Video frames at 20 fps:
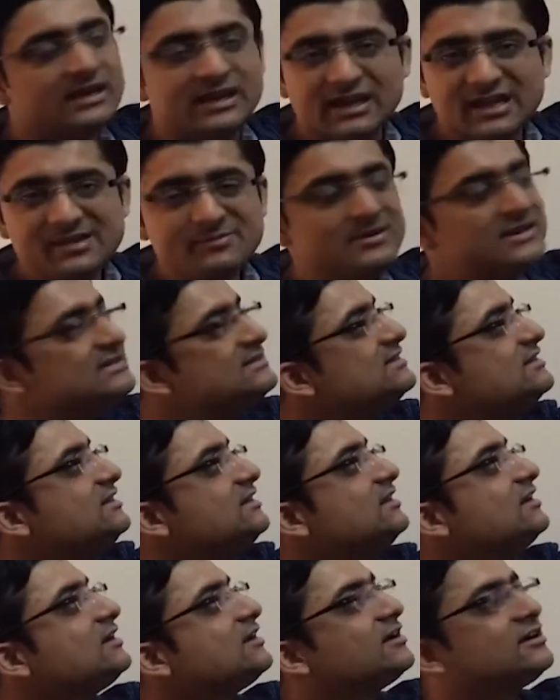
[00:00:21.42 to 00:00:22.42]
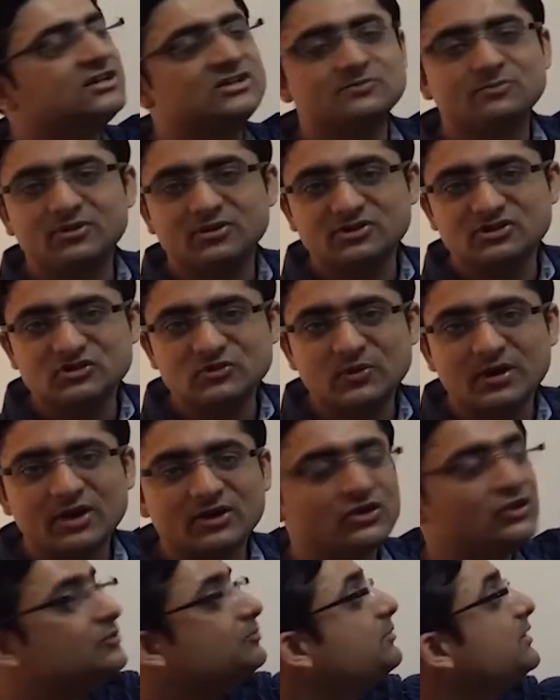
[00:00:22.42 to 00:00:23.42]
ABC corresponds to
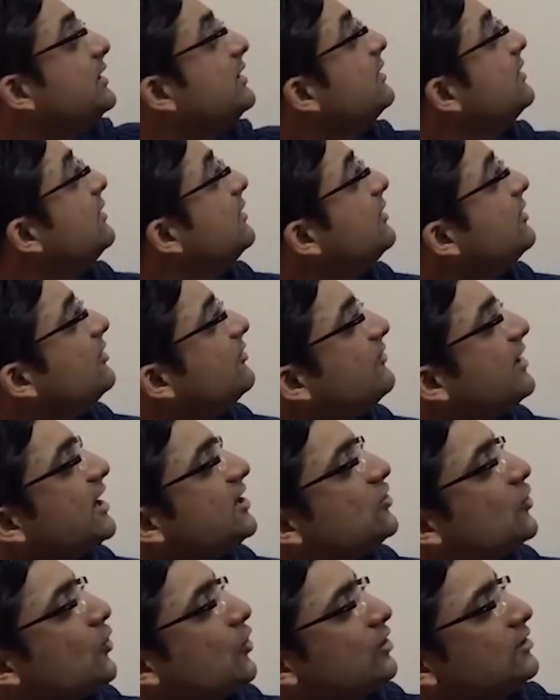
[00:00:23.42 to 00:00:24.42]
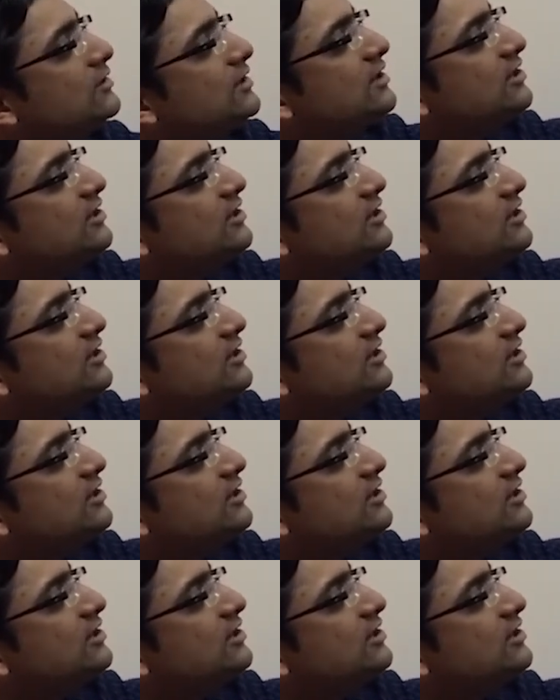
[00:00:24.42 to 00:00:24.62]
RQP. Write all the